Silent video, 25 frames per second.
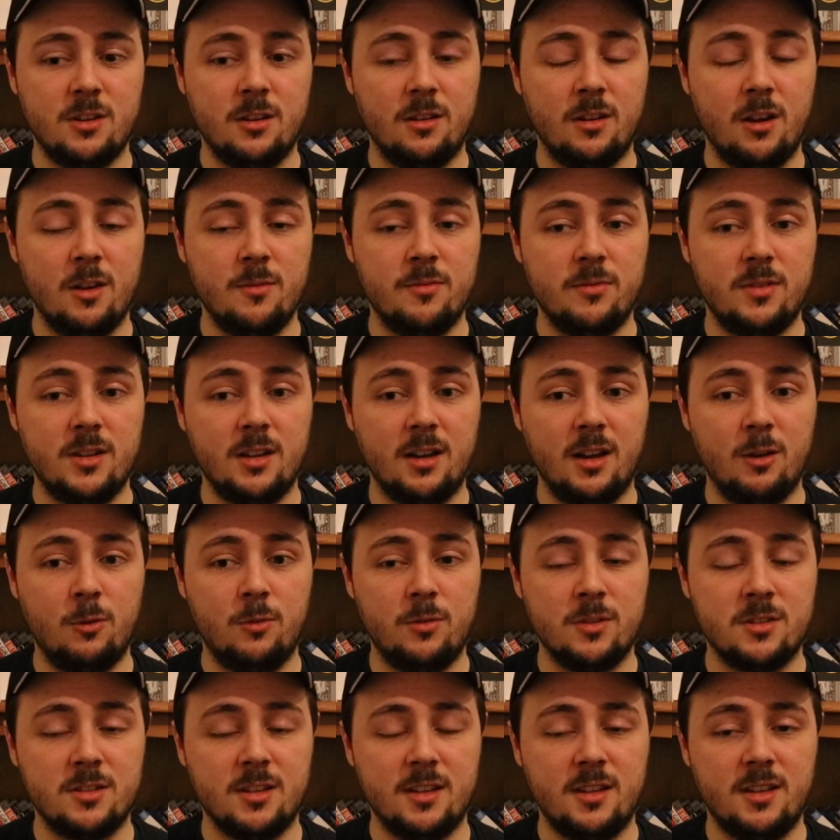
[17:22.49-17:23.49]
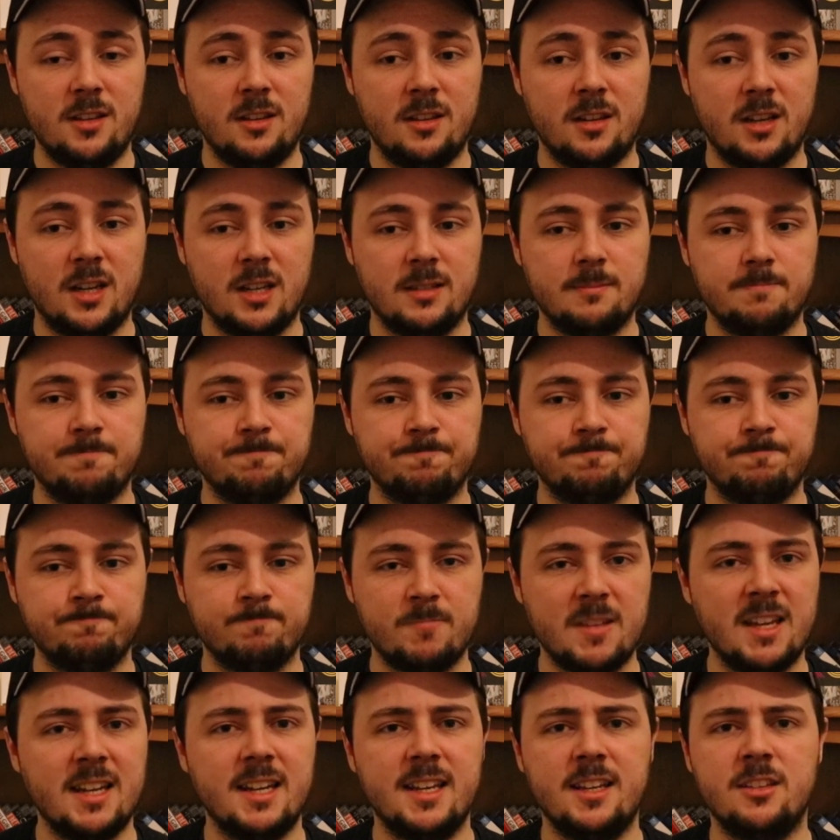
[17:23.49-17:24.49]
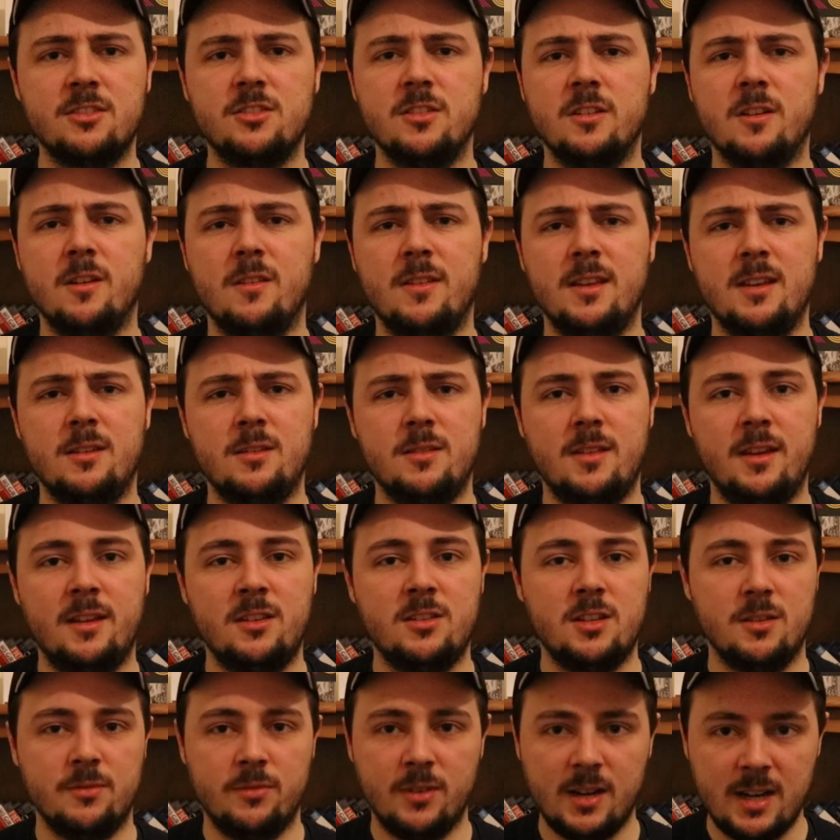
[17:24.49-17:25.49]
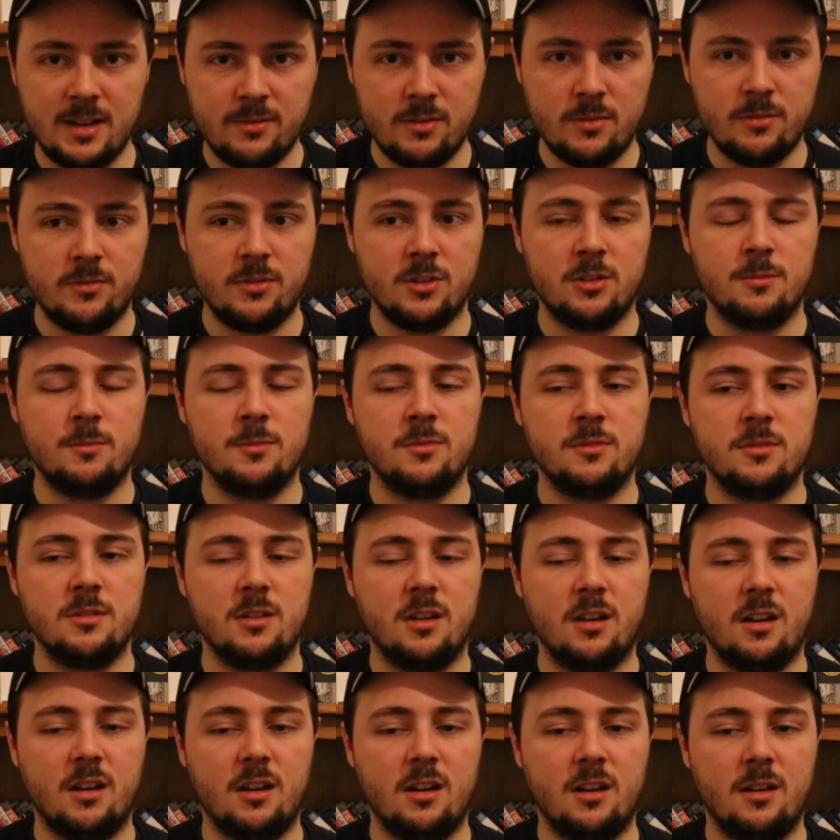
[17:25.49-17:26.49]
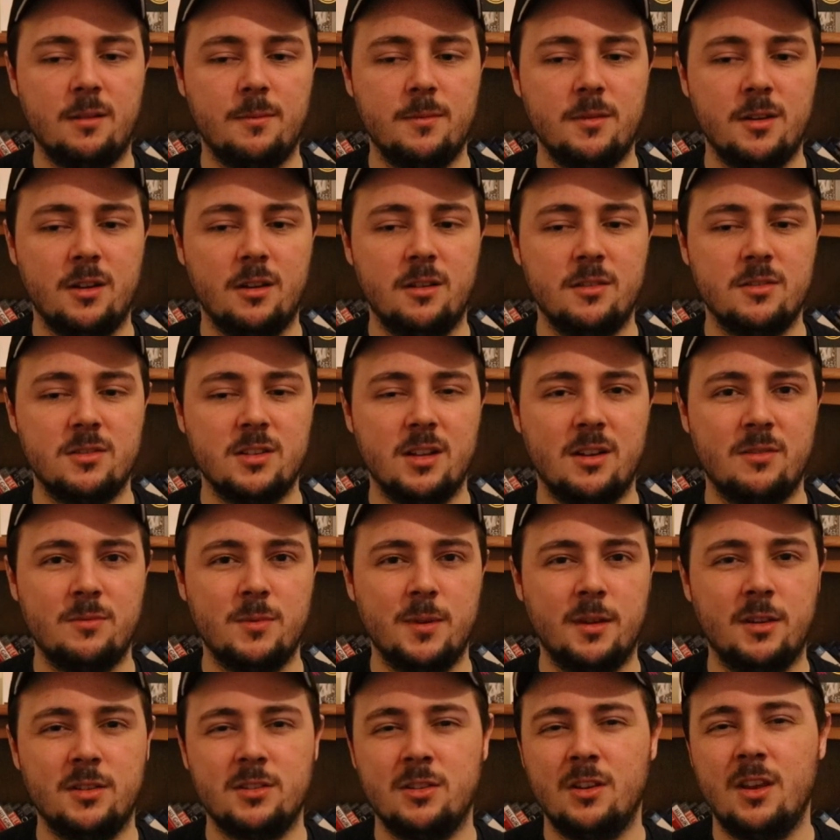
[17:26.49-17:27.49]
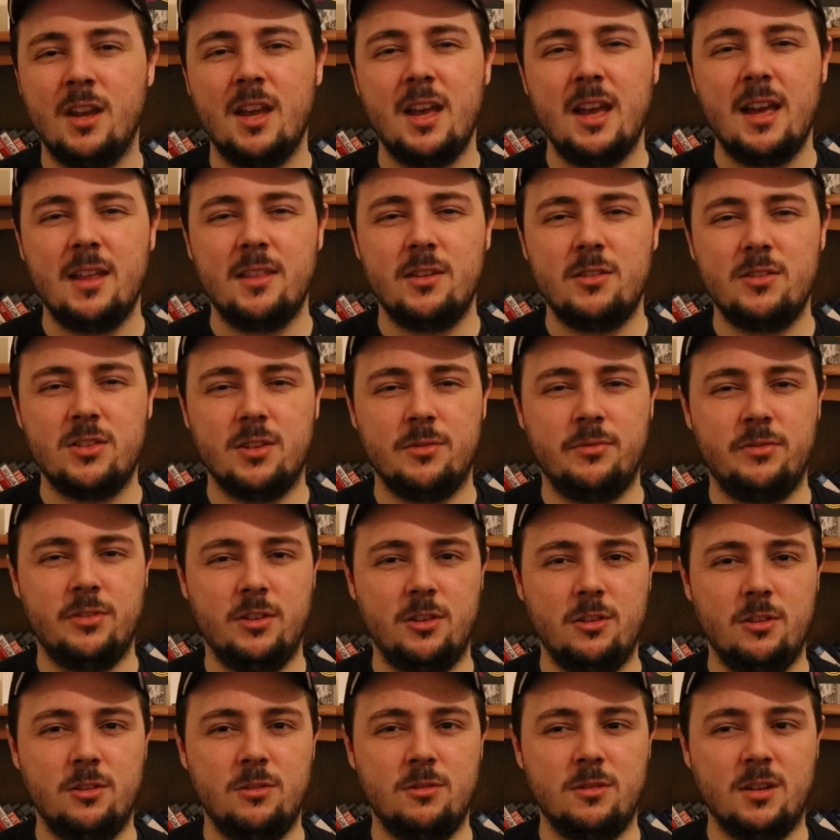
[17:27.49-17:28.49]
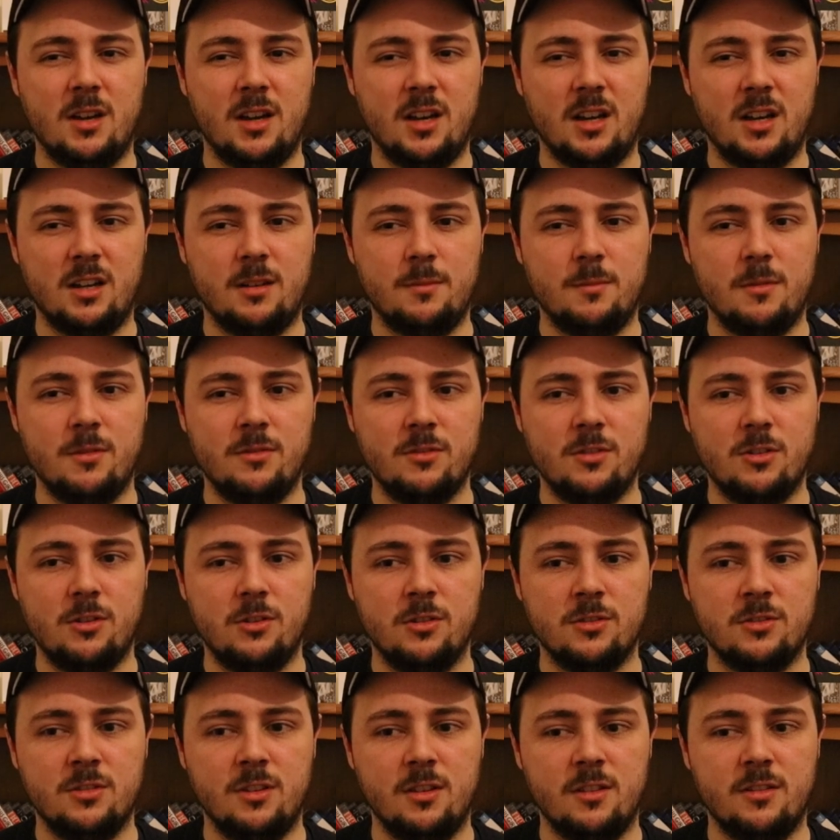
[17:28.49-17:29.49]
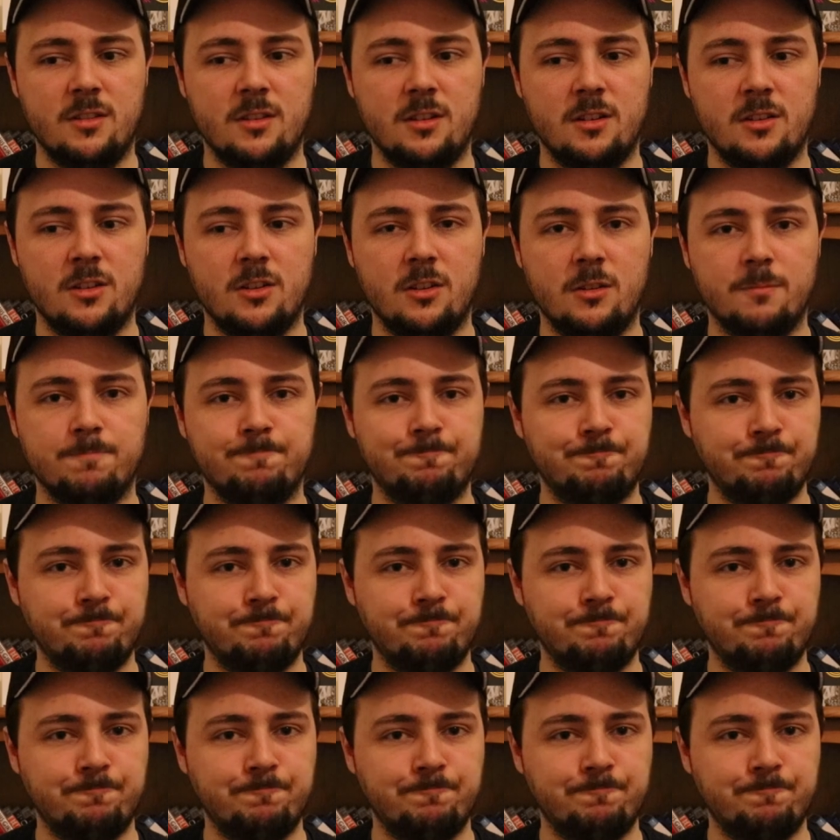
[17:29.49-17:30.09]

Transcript: Hopefully I will see, at least, the surviving films, stuff, because there is a few, of course, that are